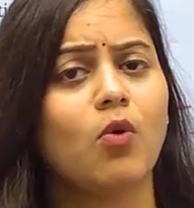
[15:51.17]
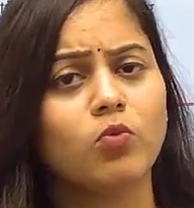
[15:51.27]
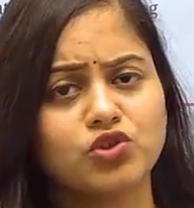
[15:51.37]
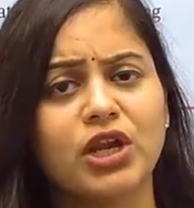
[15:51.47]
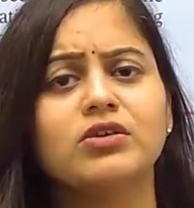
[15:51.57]

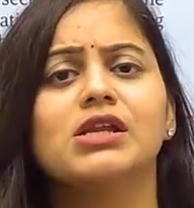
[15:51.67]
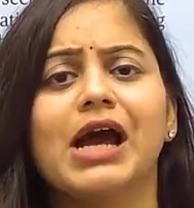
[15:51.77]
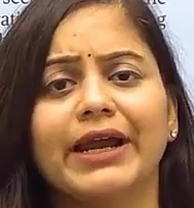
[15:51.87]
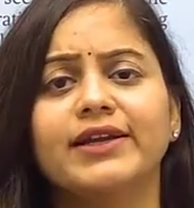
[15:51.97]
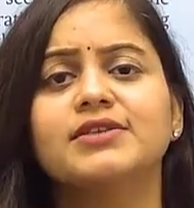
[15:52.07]
general
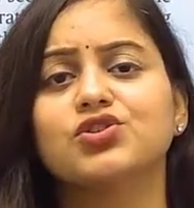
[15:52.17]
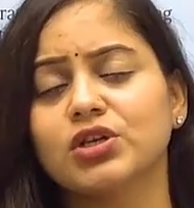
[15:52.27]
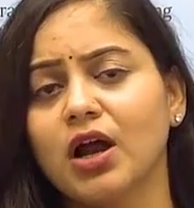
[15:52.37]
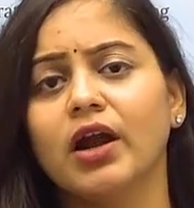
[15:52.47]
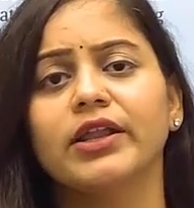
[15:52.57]
guidance
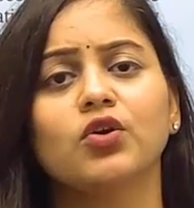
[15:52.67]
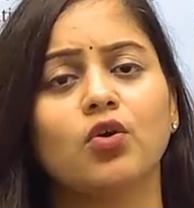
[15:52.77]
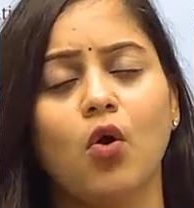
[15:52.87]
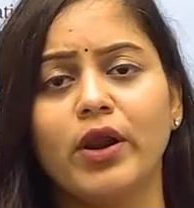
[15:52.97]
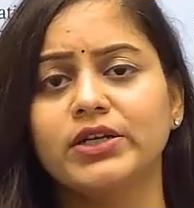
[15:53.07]
regarding your
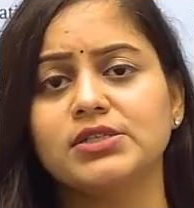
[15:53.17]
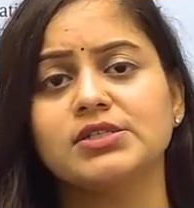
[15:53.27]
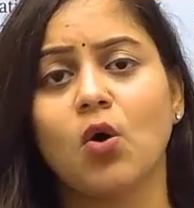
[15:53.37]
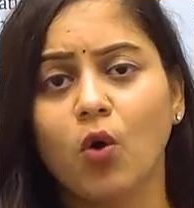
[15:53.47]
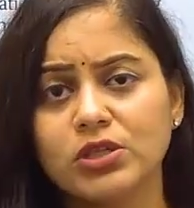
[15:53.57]
law intents
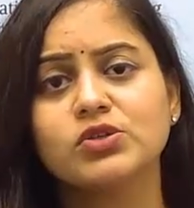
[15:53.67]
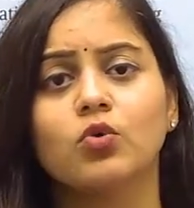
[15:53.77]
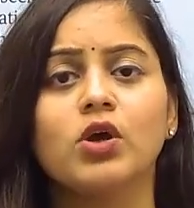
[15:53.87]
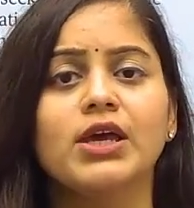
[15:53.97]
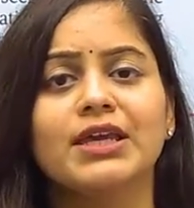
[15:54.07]
also
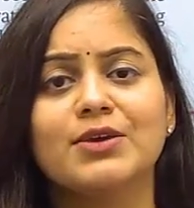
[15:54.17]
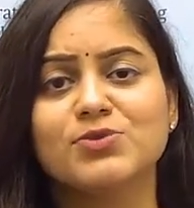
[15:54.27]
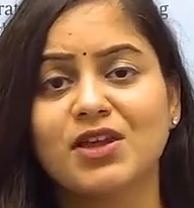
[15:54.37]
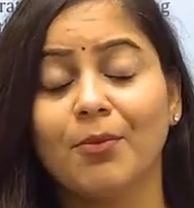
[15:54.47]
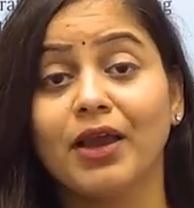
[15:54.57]
keeps
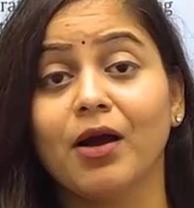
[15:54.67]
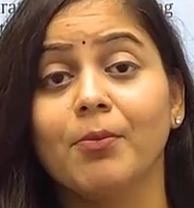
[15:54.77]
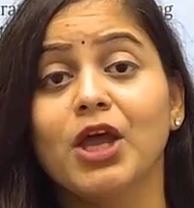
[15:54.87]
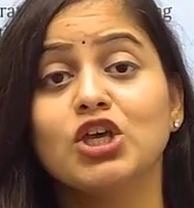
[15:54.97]
coming up.